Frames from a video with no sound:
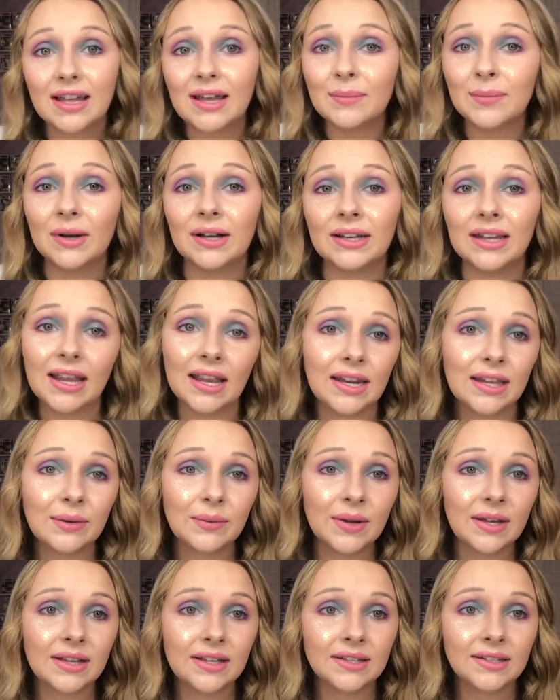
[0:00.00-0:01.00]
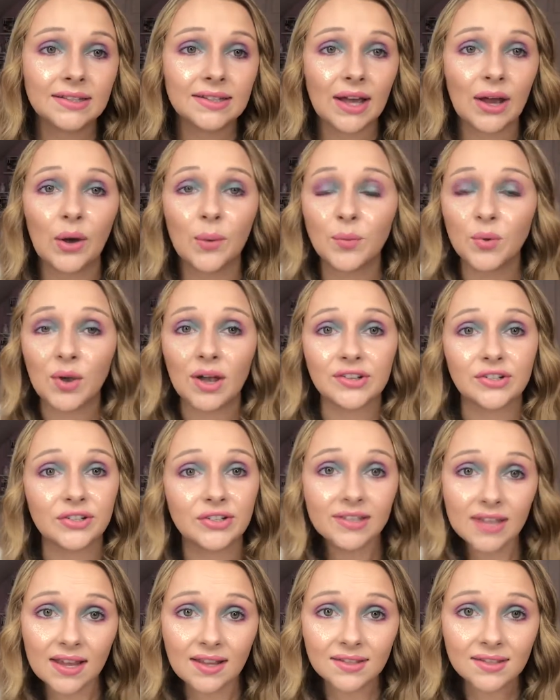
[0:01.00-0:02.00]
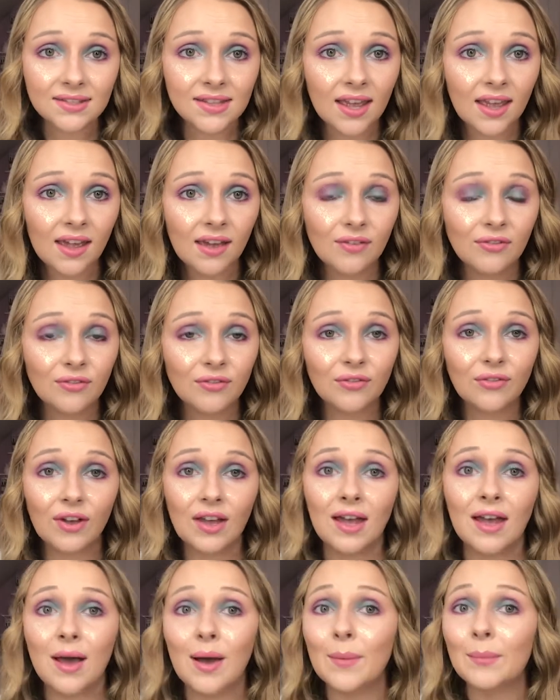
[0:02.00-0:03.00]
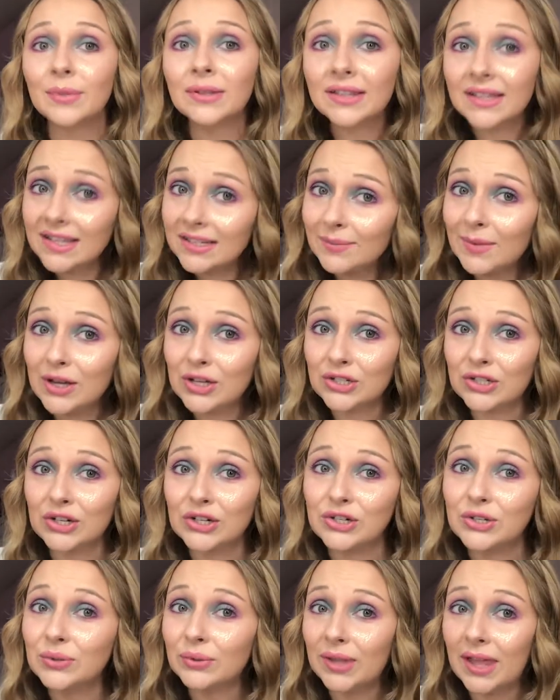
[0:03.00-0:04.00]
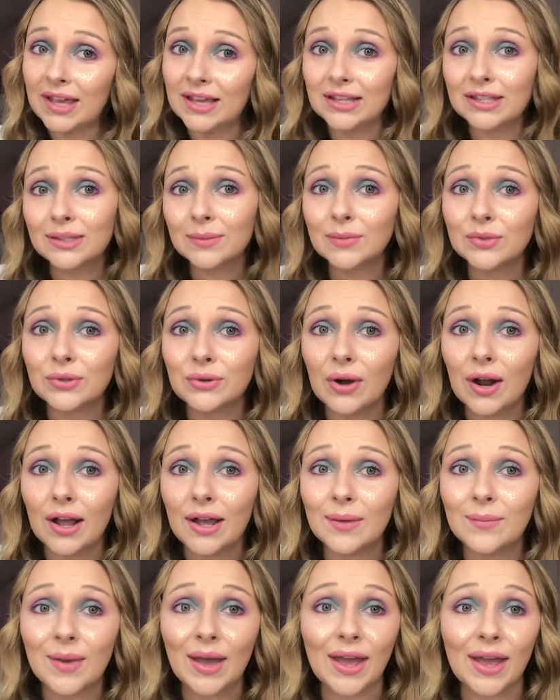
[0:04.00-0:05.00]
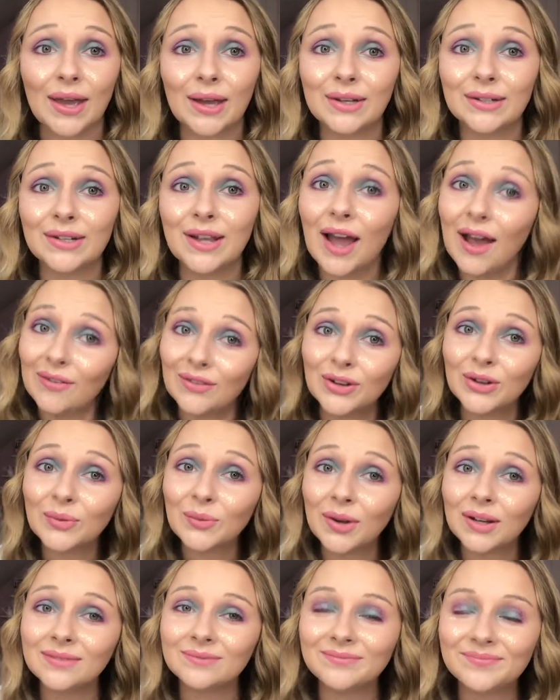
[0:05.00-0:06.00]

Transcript: But anyways, I hope you guys are staying safe. Please make sure to like and subscribe, and have a good one.